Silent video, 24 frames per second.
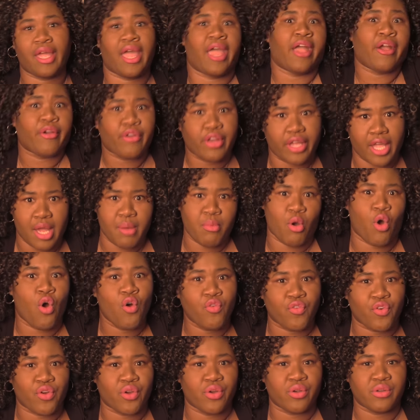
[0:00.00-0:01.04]
care to come
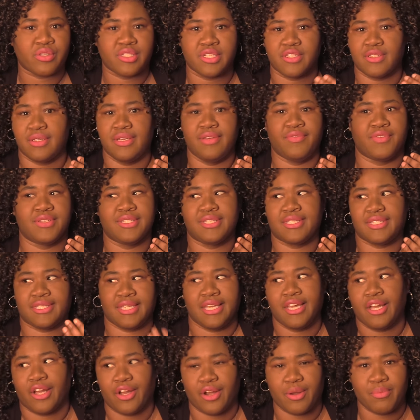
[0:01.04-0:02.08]
over to even
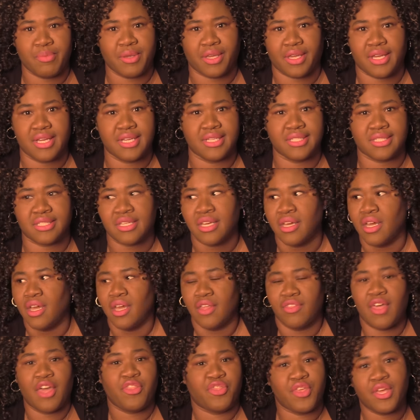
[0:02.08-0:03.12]
see her because
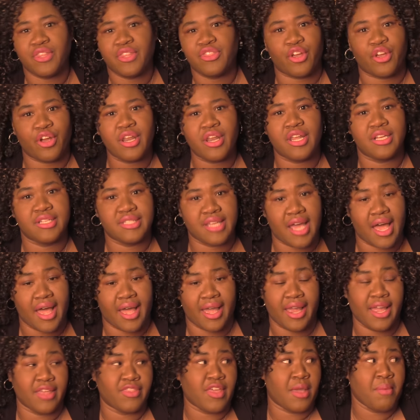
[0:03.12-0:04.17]
they think they're gonna
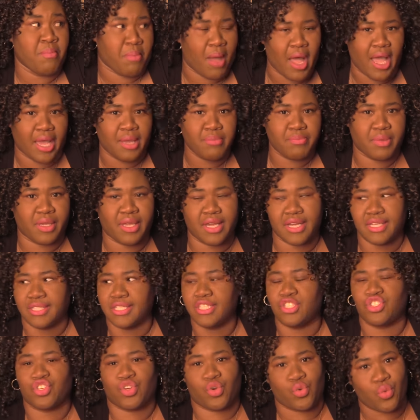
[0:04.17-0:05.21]
die, and they might because
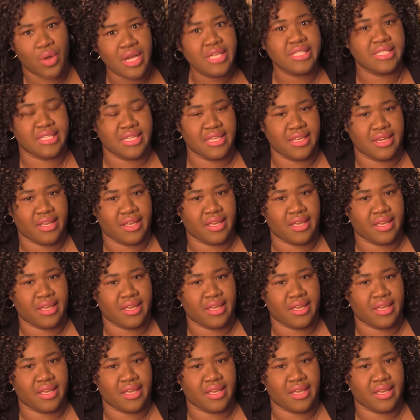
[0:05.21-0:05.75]
it's crazy in